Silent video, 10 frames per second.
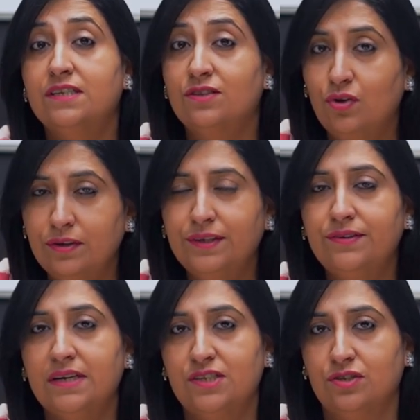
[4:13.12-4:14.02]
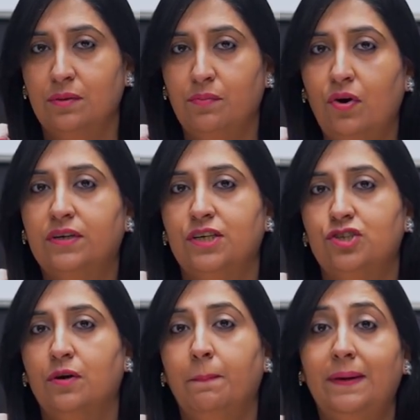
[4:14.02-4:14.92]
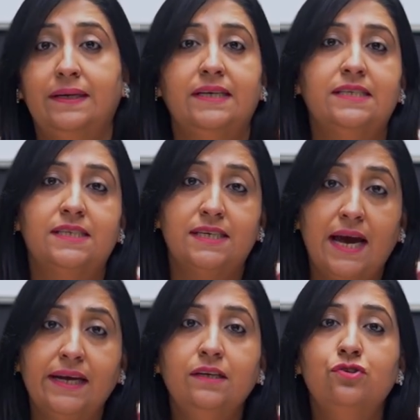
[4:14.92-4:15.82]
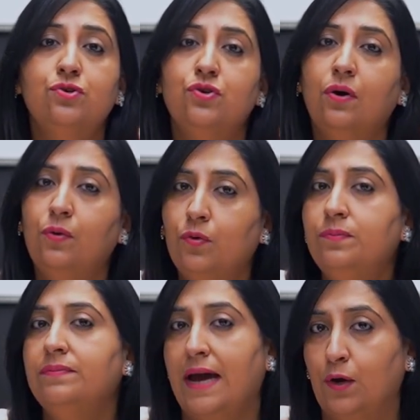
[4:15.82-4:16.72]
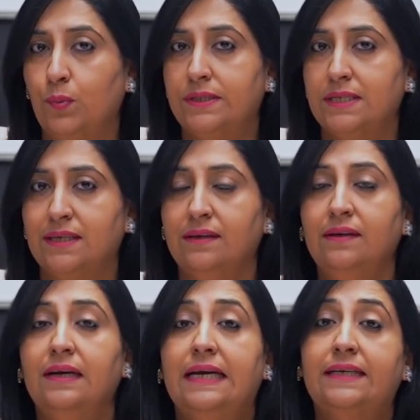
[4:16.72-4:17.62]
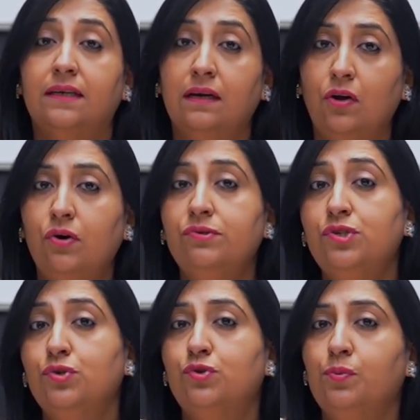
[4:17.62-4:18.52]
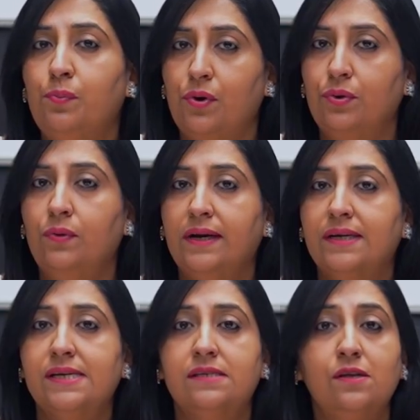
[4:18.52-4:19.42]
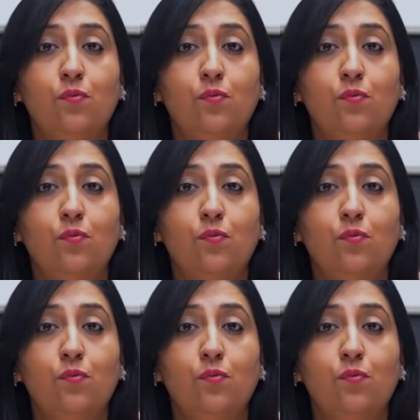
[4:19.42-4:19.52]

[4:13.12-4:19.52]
is not a traditional mortgage but is tied to your home equity. It allows you to borrow against